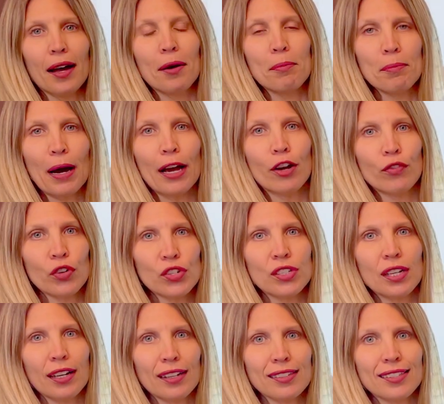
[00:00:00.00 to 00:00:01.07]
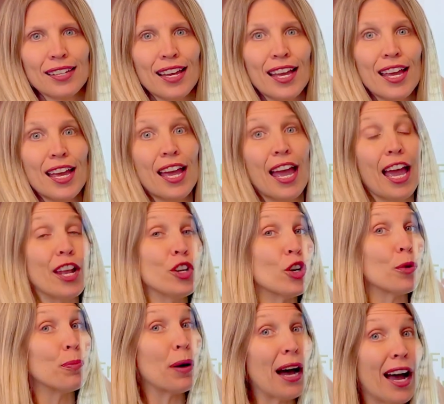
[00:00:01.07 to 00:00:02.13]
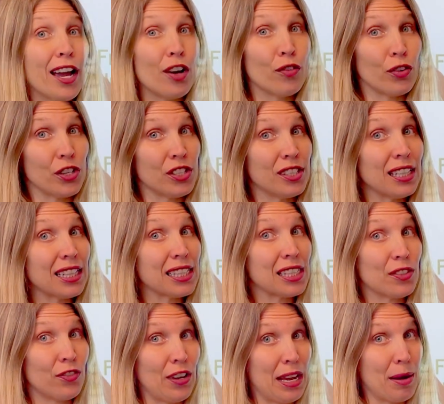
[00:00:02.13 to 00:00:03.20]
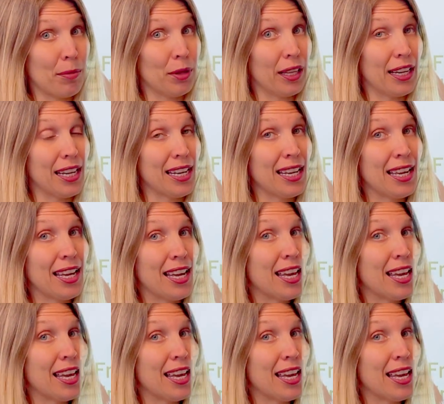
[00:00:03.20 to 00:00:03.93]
pi over 6. And your pi over 6 family